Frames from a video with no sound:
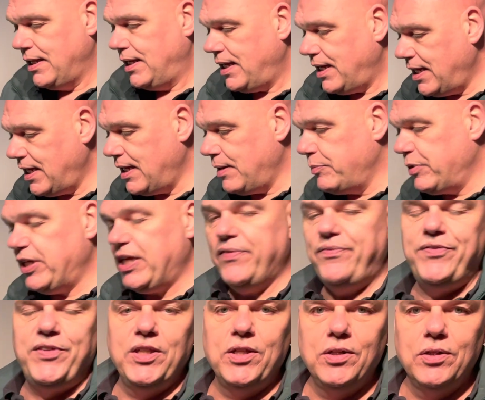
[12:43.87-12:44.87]
But
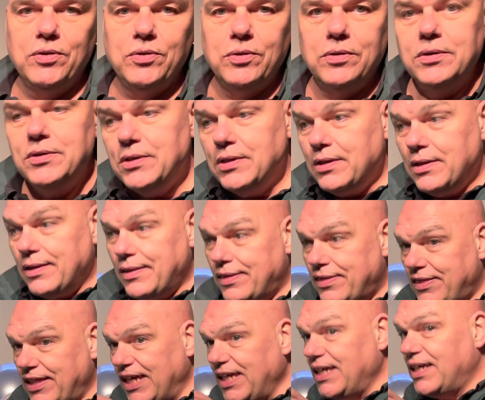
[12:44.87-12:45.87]
if you
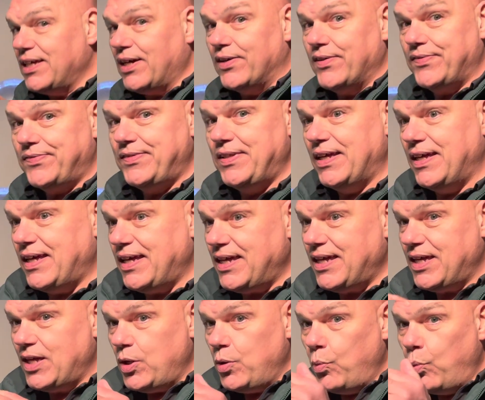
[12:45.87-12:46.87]
think of the
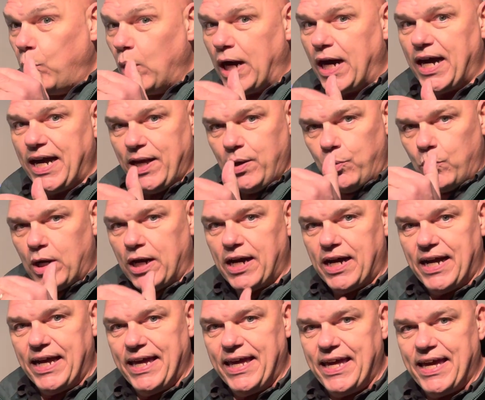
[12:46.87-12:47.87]

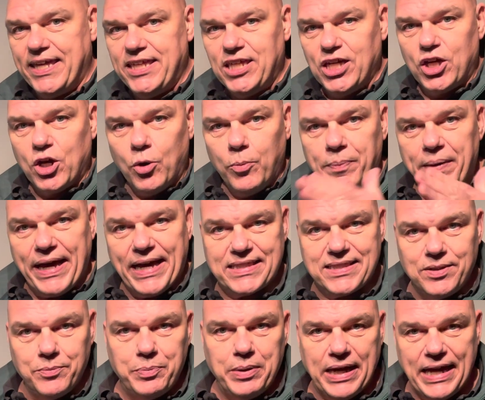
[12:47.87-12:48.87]
why, and you go back
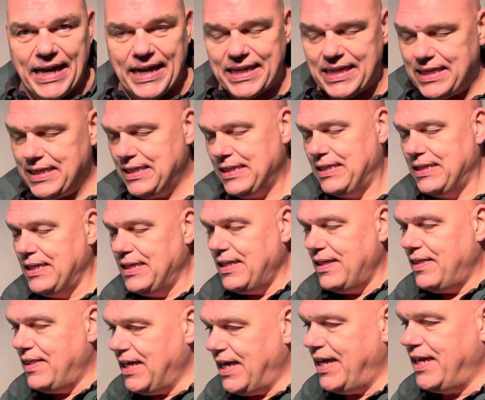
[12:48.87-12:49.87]
to back,
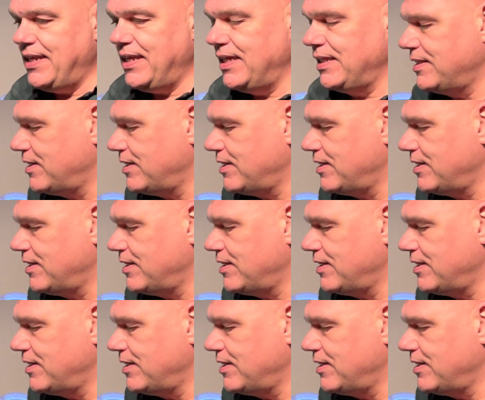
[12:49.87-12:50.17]
then it